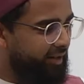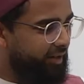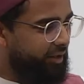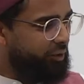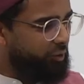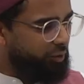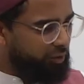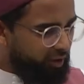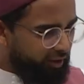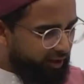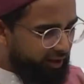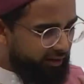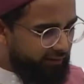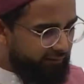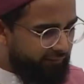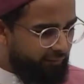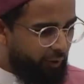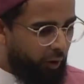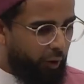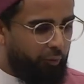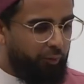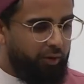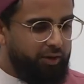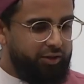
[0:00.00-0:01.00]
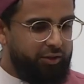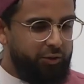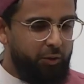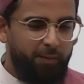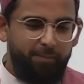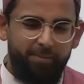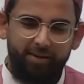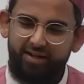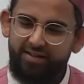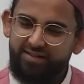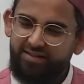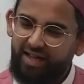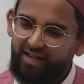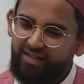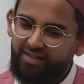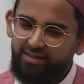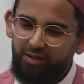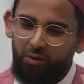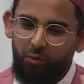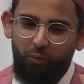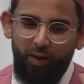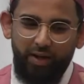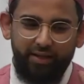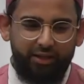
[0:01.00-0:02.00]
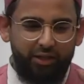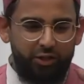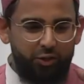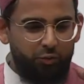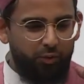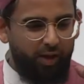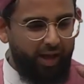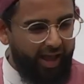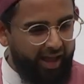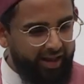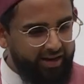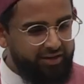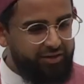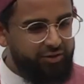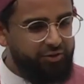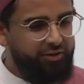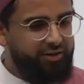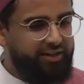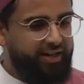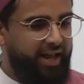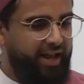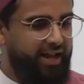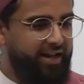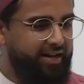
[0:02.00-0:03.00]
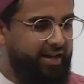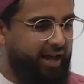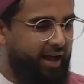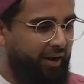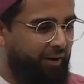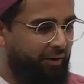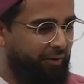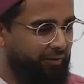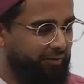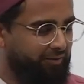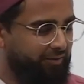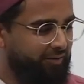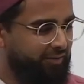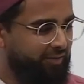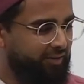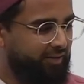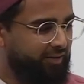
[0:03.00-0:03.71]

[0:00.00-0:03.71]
You're looking forward to it because that's the way that you end your day now.